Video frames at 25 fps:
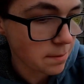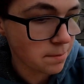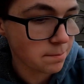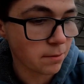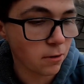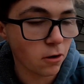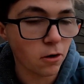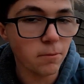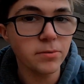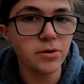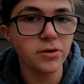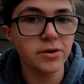of
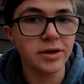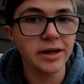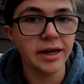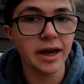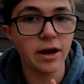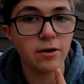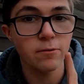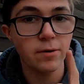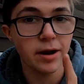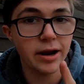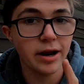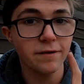bulb you can
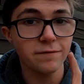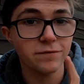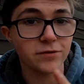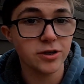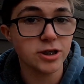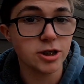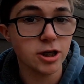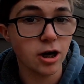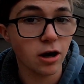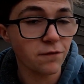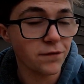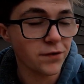get right off the
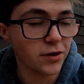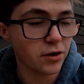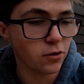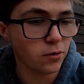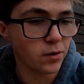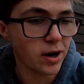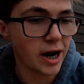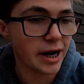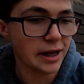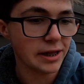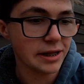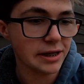shelf at
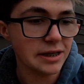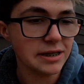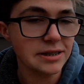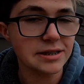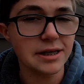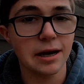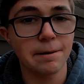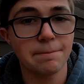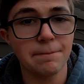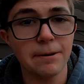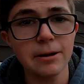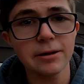O'Reilly's
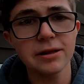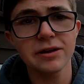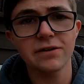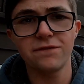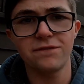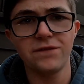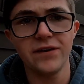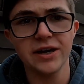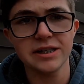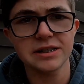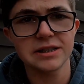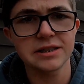that apparently
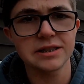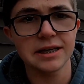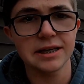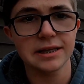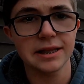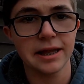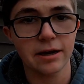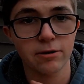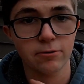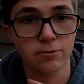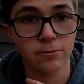fixes it like